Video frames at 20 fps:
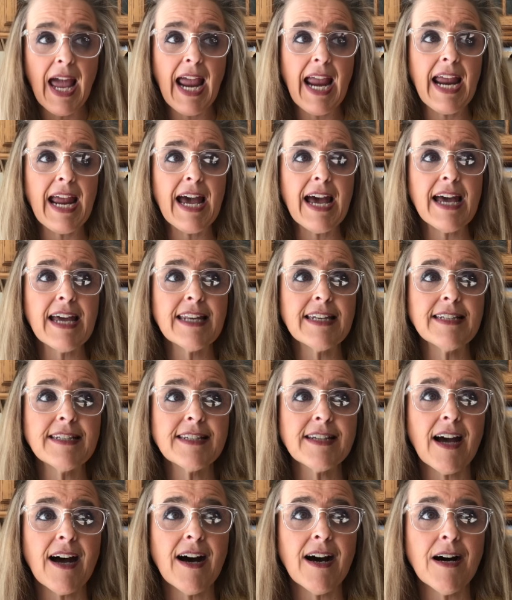
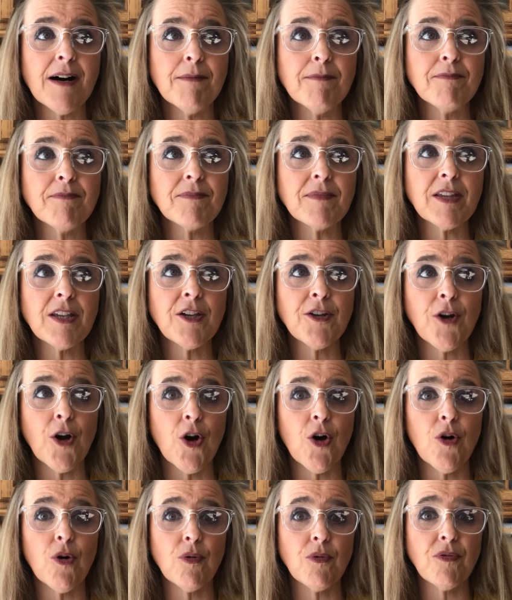and, um, you
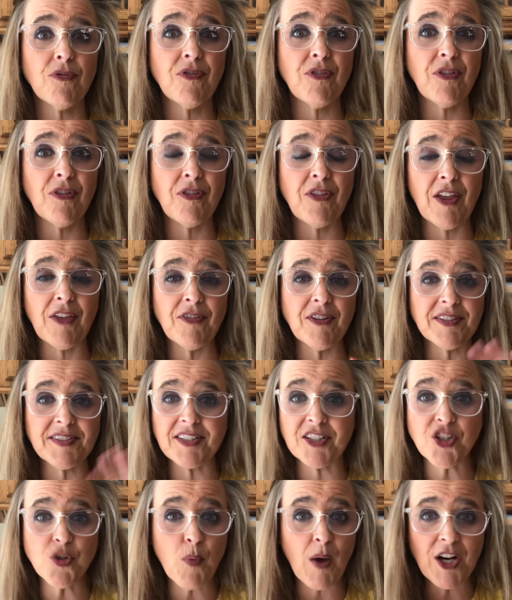know, the, the
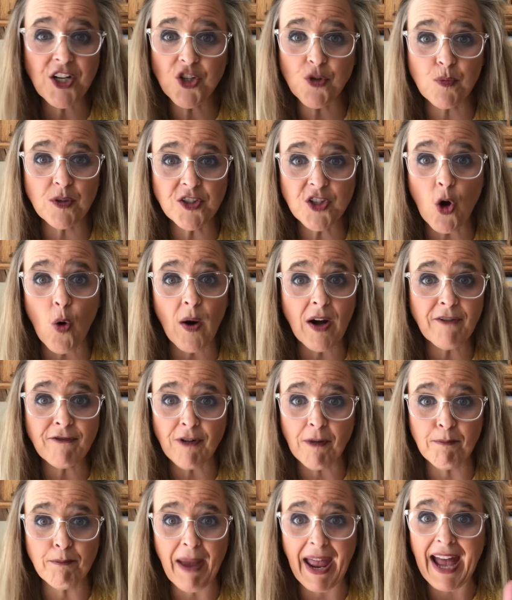situation was going
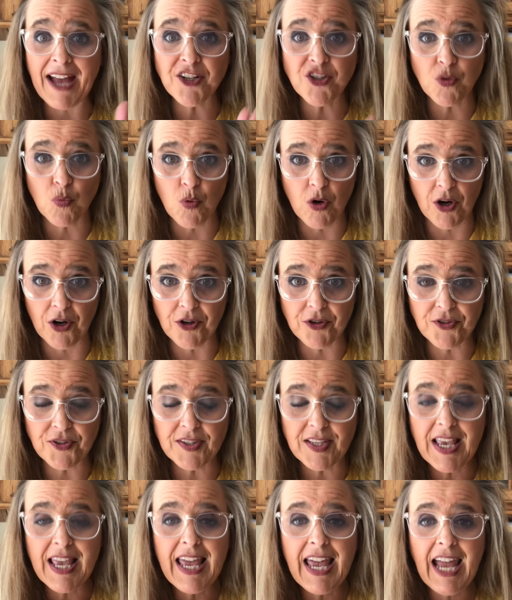from bad to
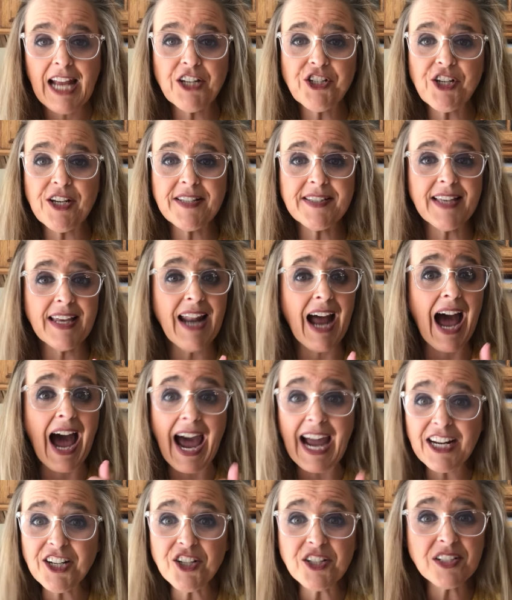worse. And she said,
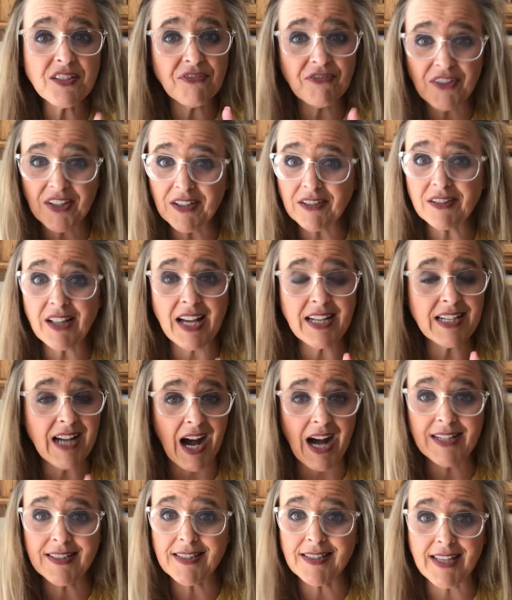I just feel like
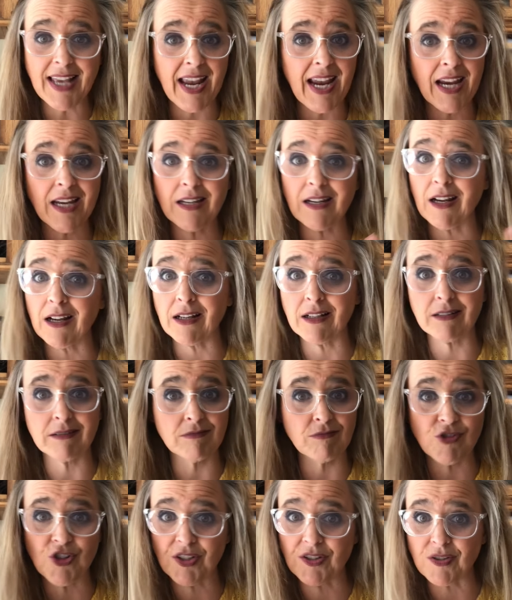God's saying,
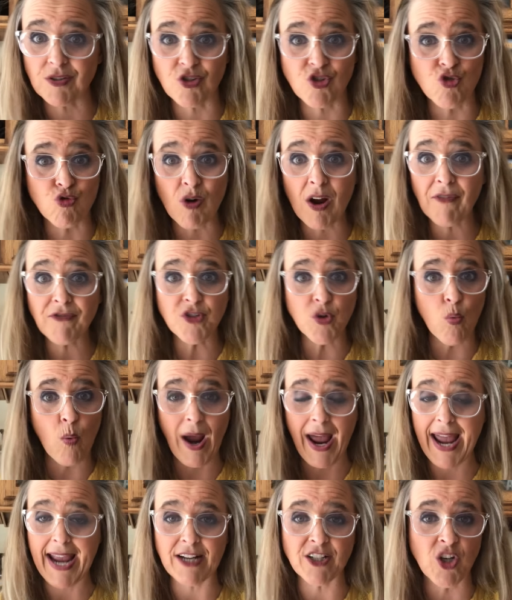just drift
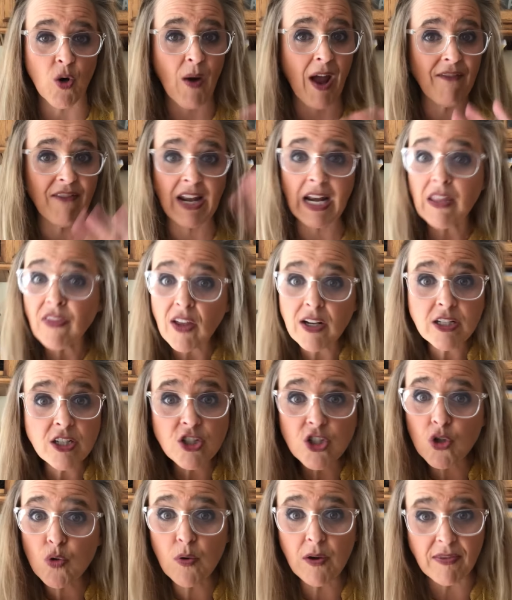away. Don't have anything to
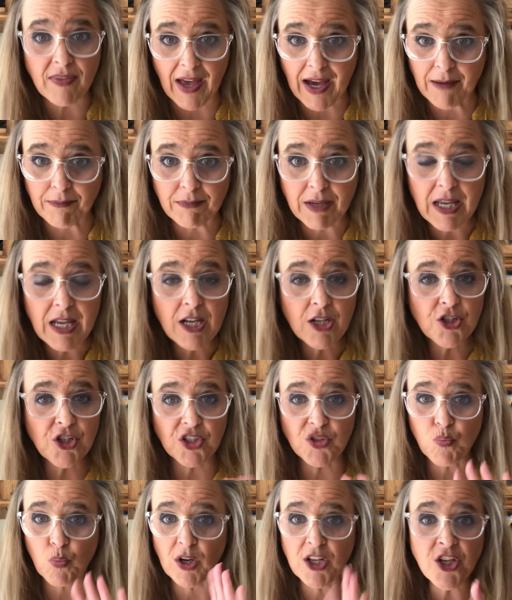do with them.
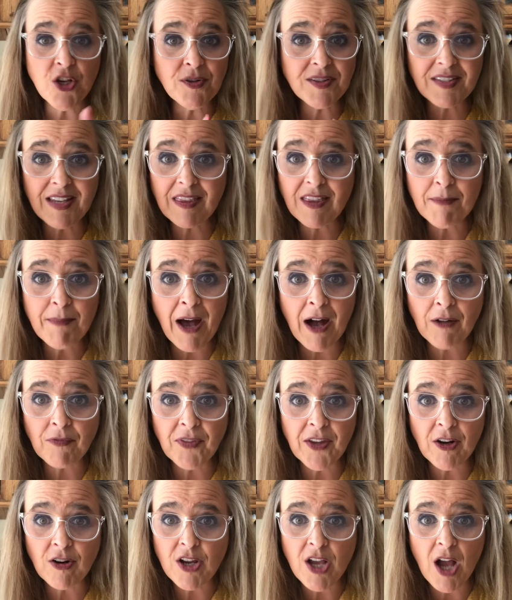Just when you see them out
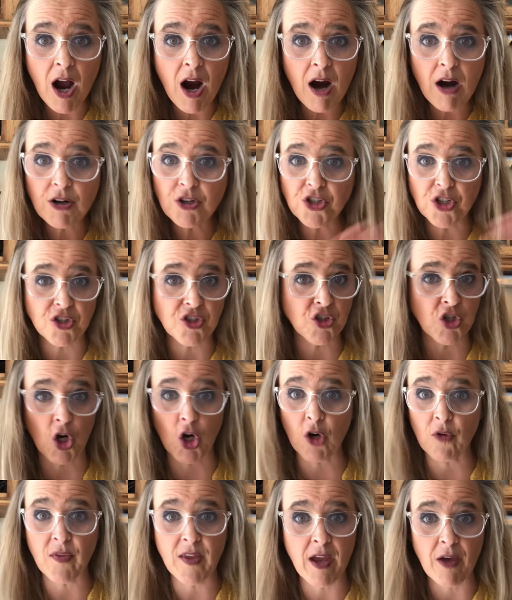in their yard, just
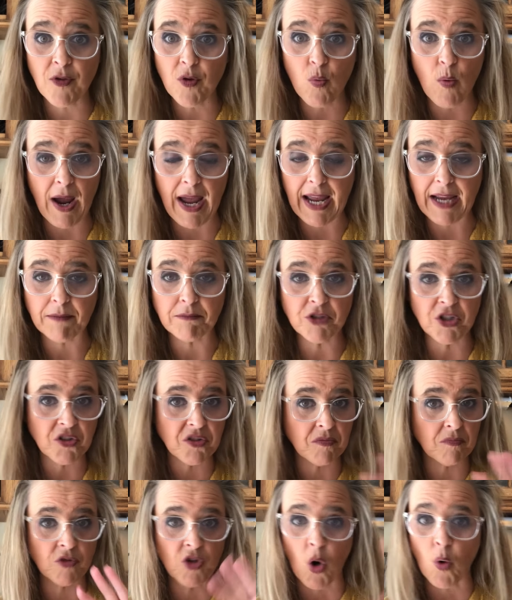turn the other way.
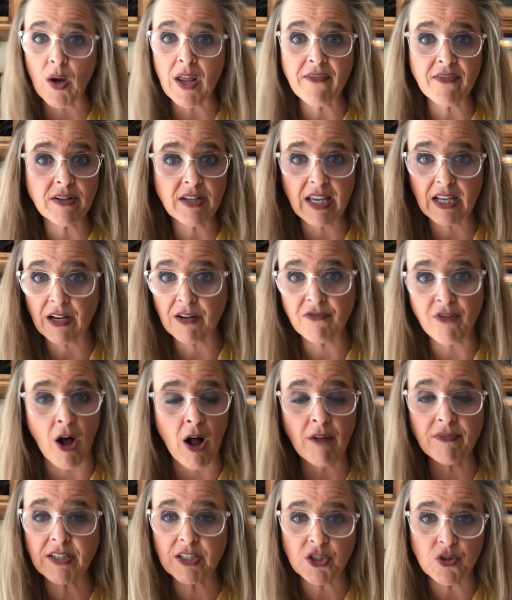Just don't even get
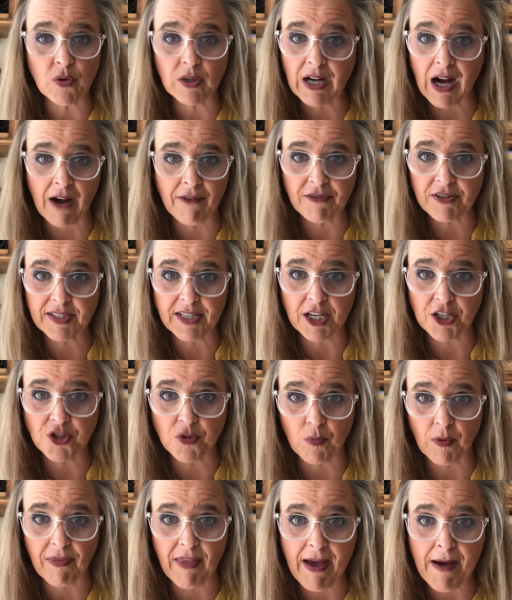involved into a
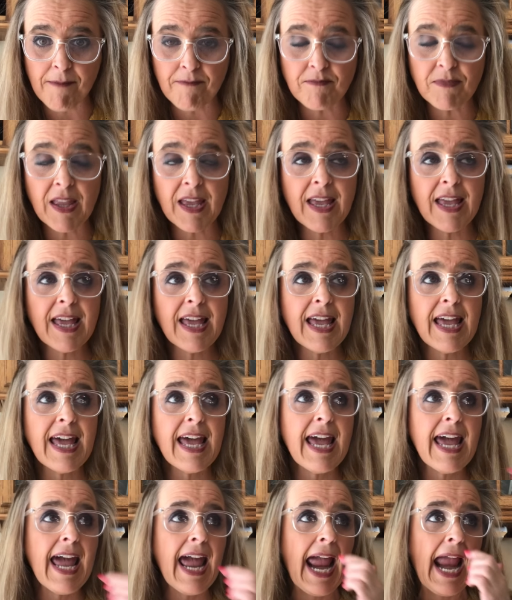conversation with them.
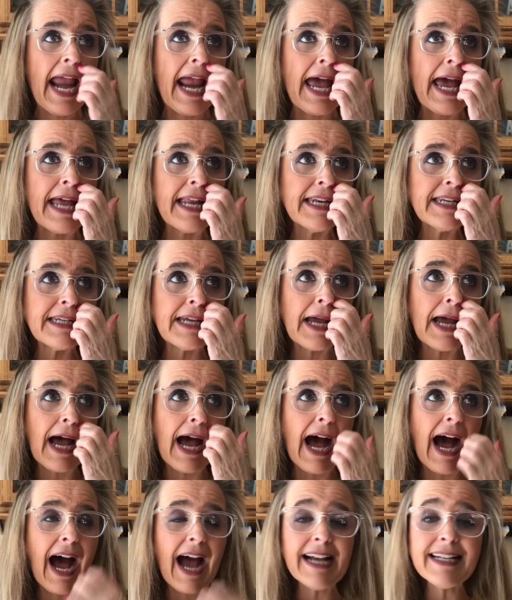And
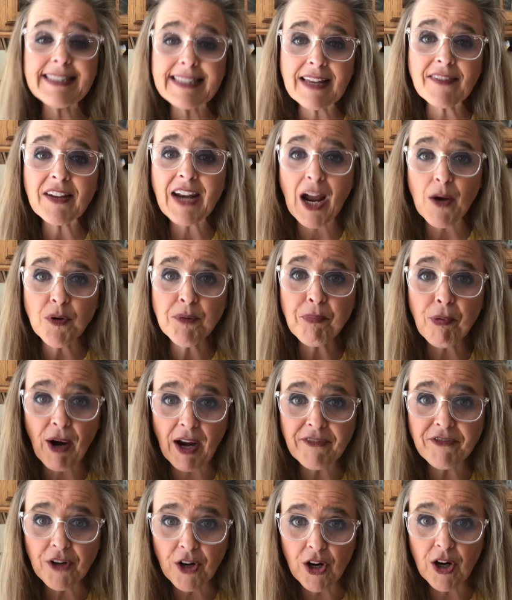I said that I would
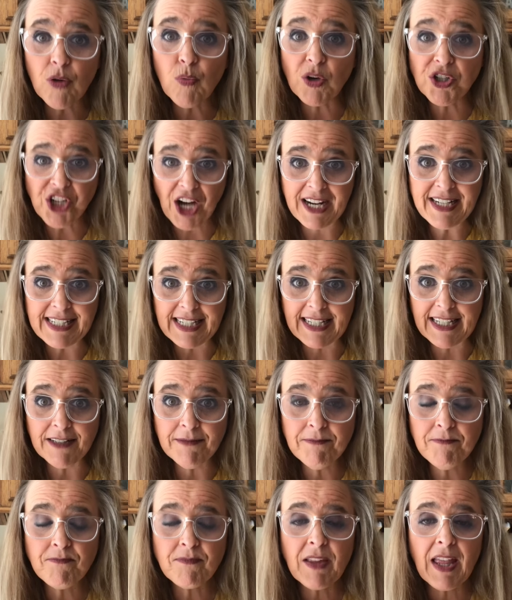pray for her, which I
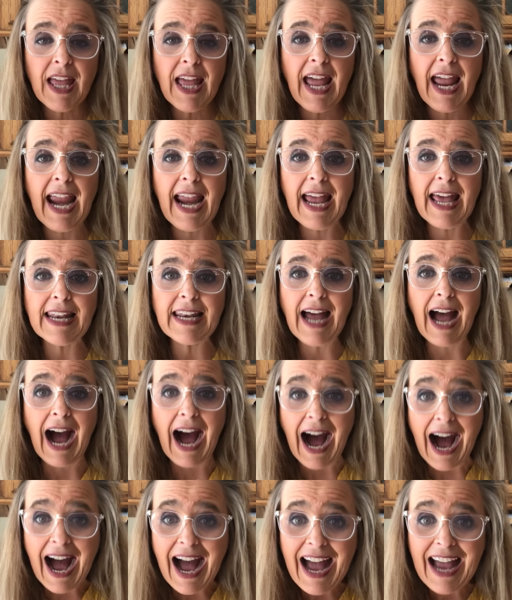did. And
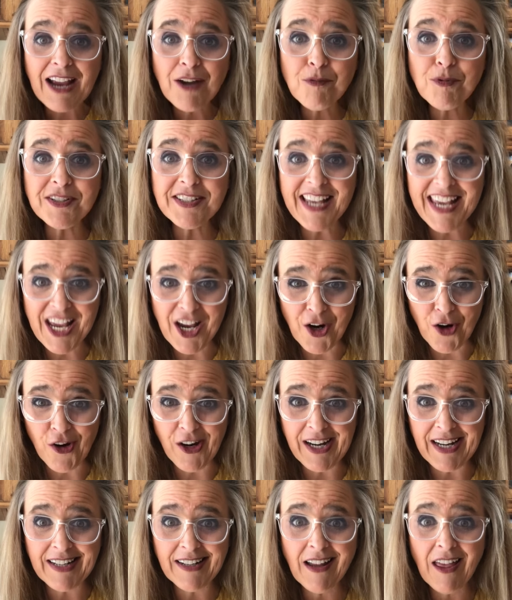I was
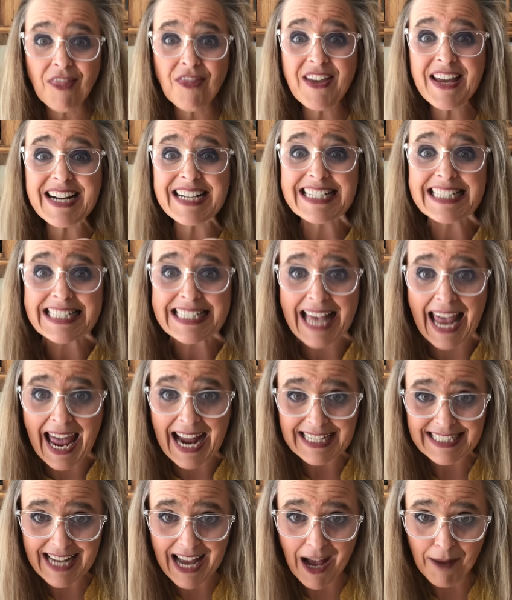hearing the
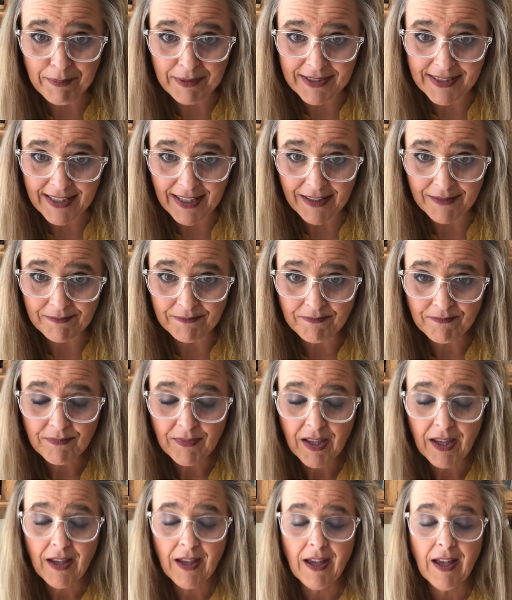exact opposite.
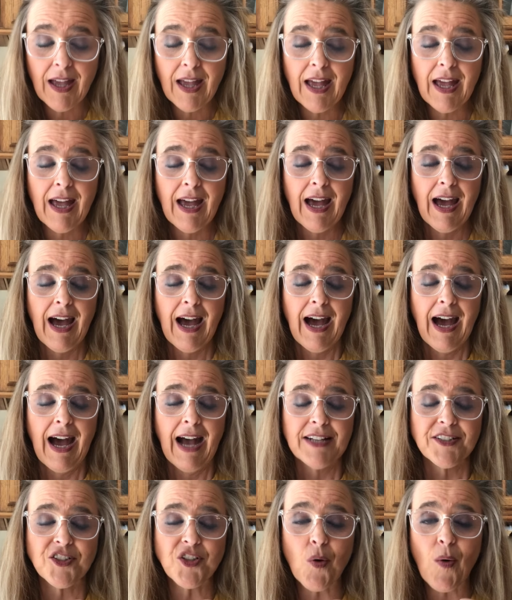
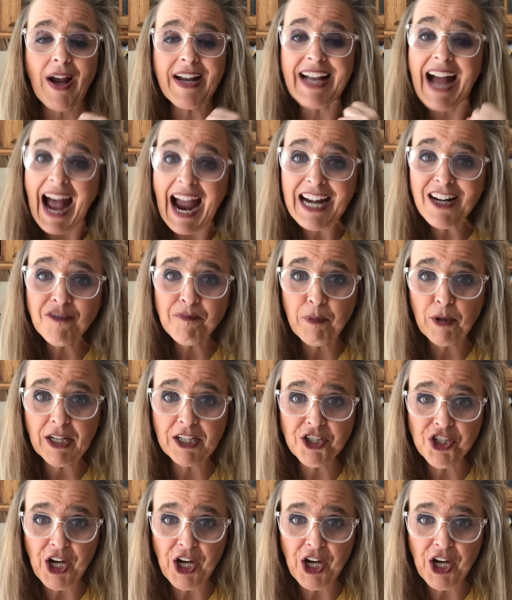So I kind of put a